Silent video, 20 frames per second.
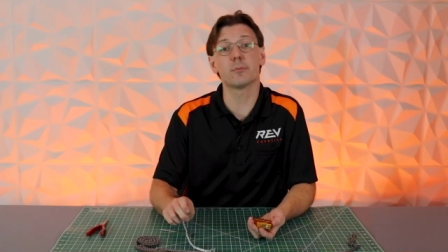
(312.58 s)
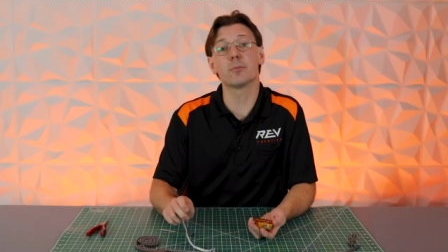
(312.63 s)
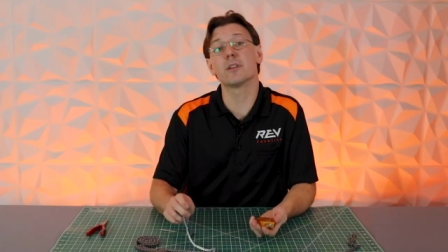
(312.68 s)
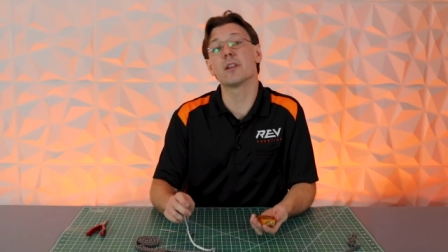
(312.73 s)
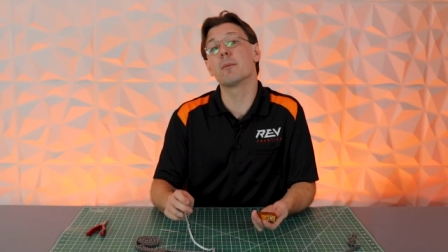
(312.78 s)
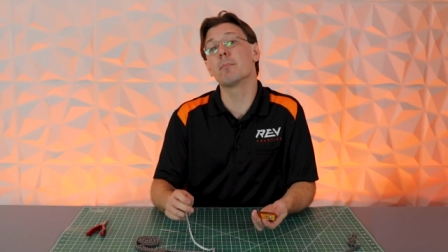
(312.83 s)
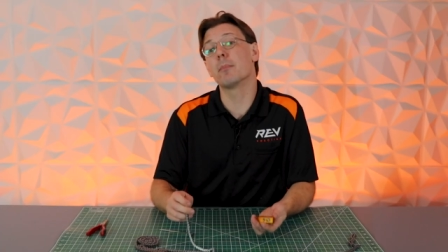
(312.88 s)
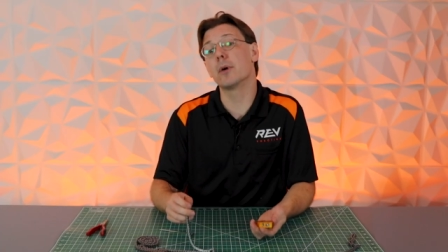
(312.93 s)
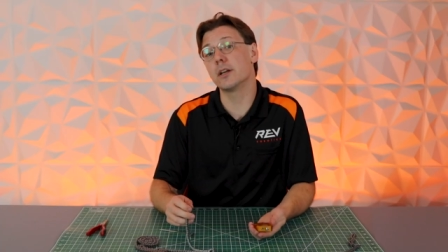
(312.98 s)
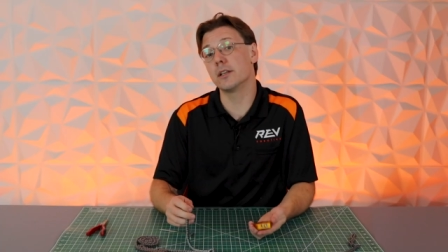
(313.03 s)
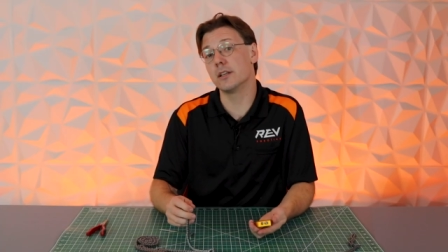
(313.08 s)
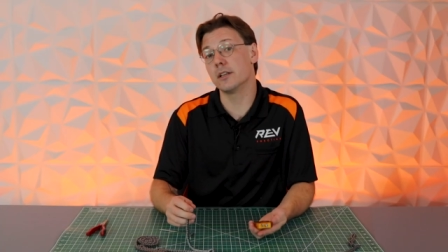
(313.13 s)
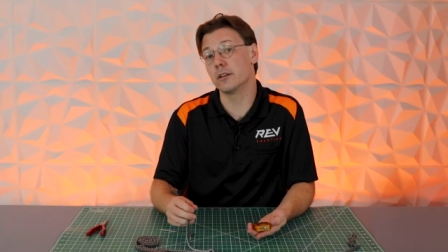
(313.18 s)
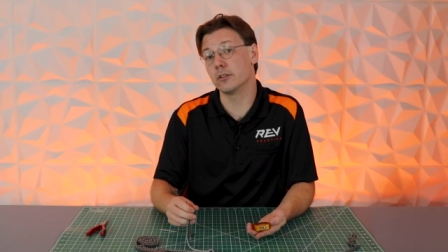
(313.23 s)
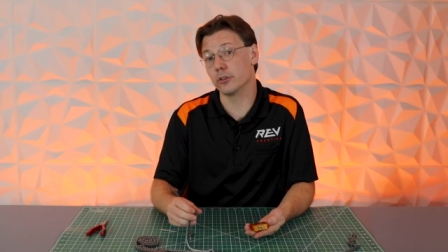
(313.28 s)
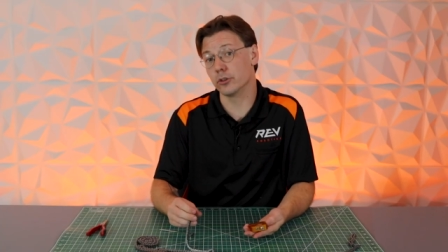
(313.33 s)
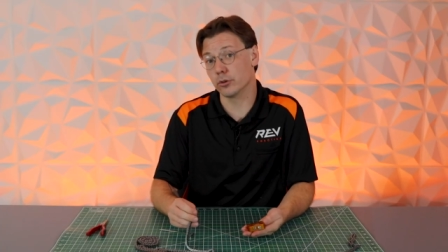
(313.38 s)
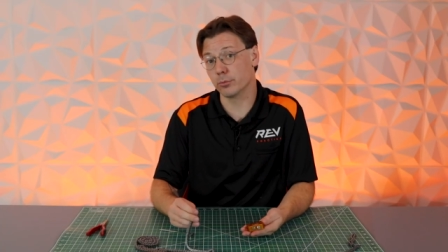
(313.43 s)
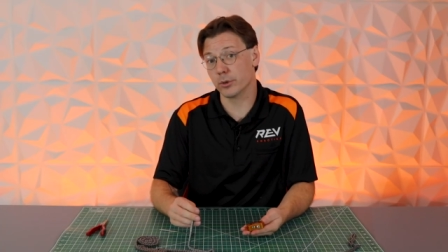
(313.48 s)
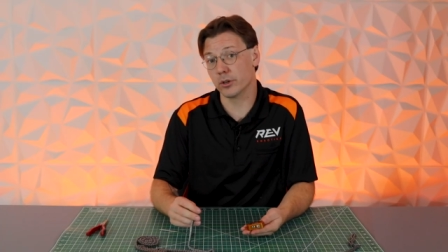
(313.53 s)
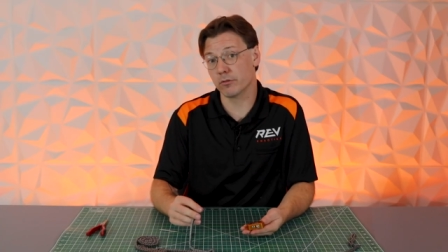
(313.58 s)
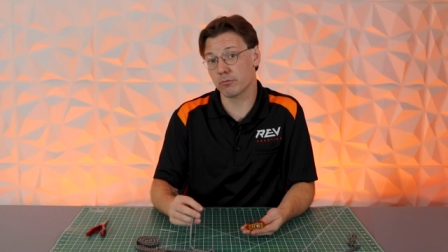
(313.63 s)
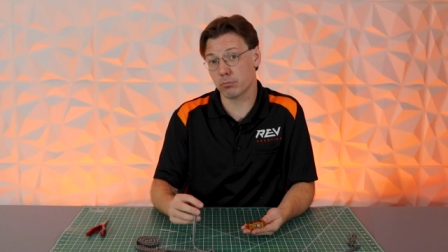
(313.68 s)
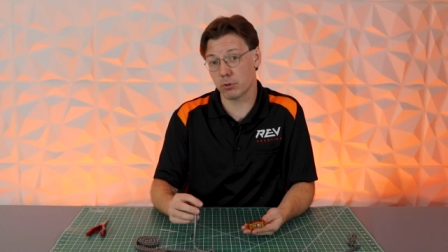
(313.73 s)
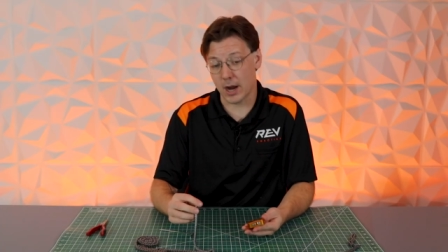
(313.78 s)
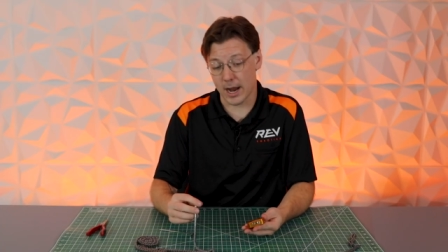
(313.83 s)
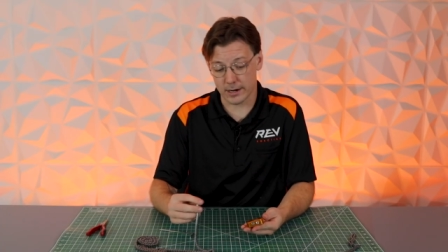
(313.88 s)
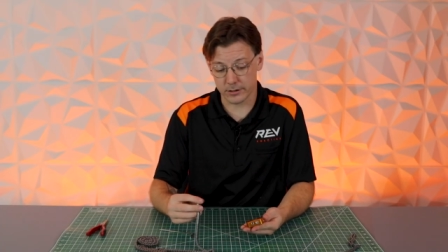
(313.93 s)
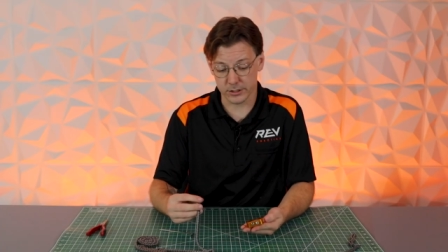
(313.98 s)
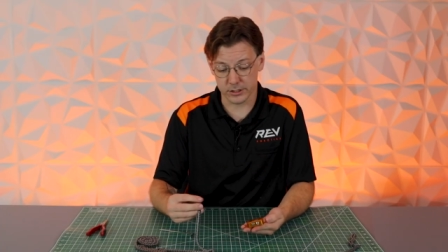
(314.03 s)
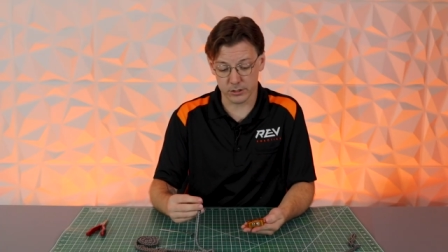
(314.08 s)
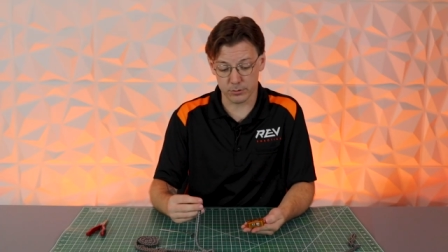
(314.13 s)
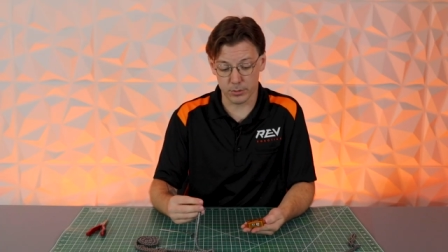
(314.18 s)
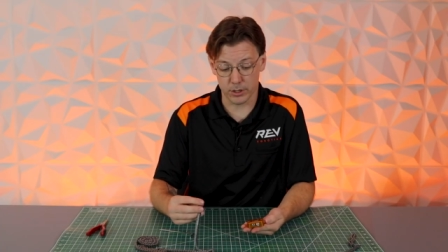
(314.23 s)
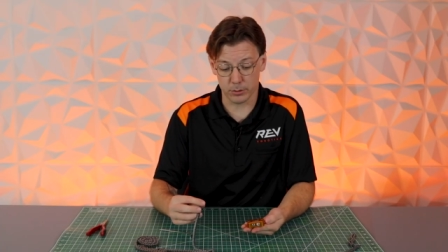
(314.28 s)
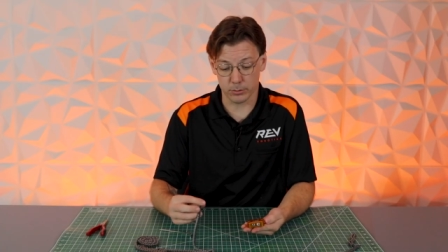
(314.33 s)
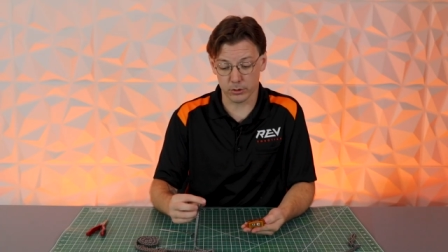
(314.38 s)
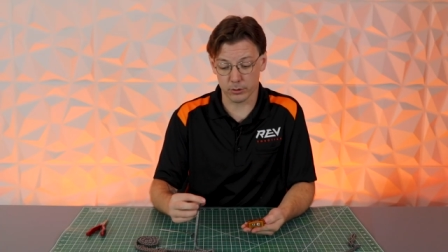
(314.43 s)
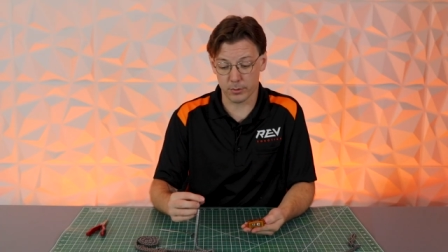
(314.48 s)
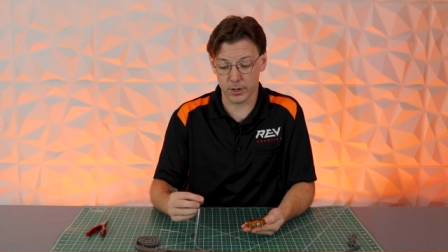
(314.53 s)
something that might need a little bit of practice to
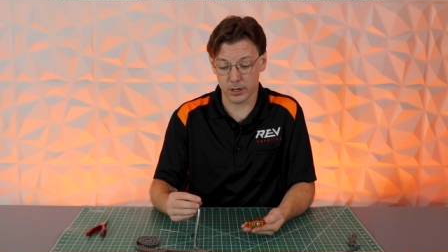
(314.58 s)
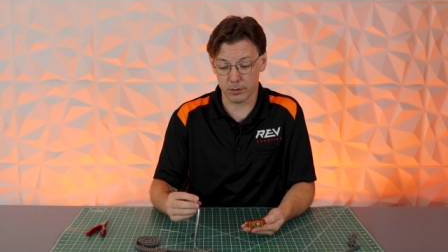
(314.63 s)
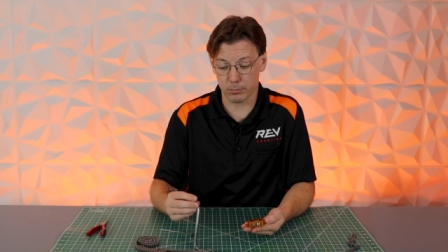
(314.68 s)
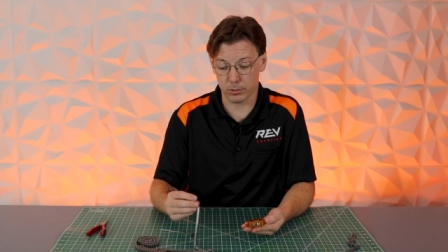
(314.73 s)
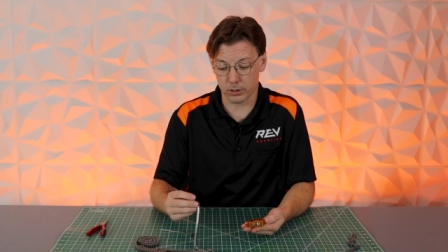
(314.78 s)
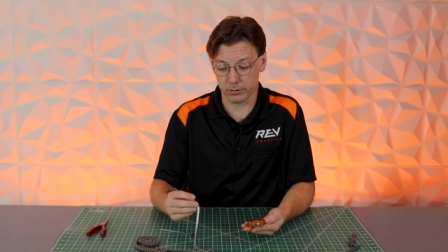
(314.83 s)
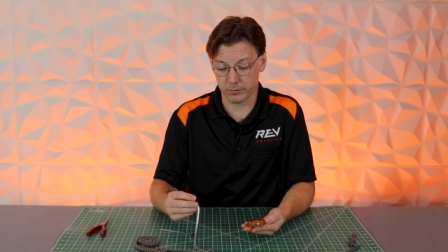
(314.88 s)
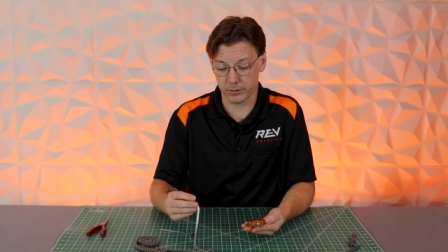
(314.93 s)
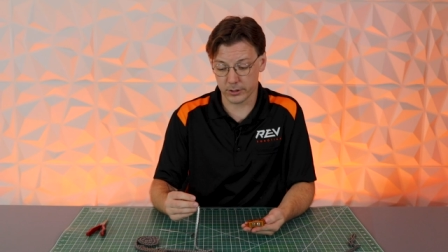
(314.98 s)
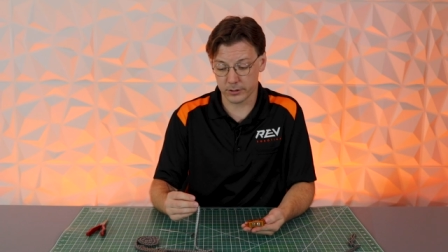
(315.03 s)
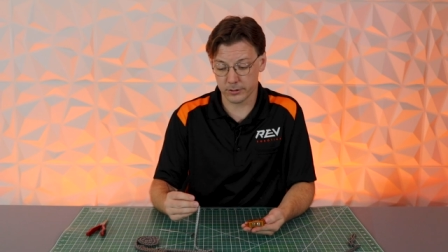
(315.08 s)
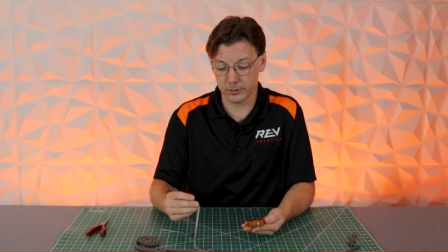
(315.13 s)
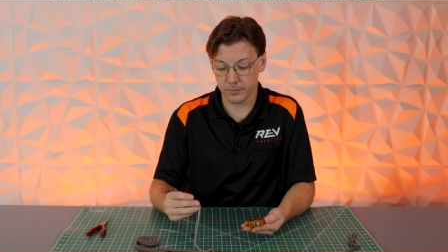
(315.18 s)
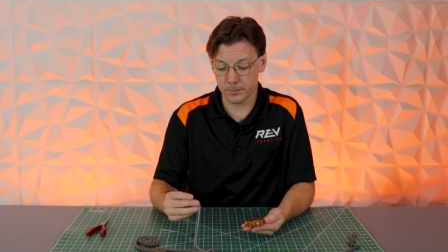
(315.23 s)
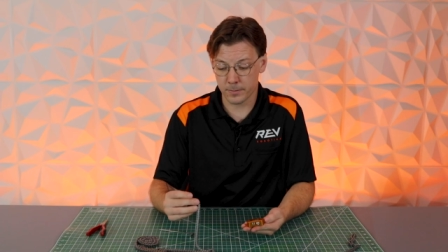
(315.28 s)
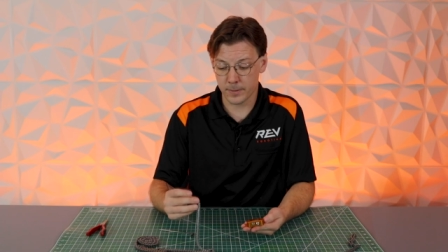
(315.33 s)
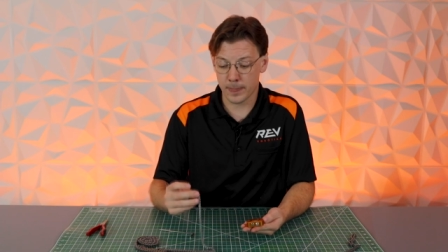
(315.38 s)
be able to make perfect.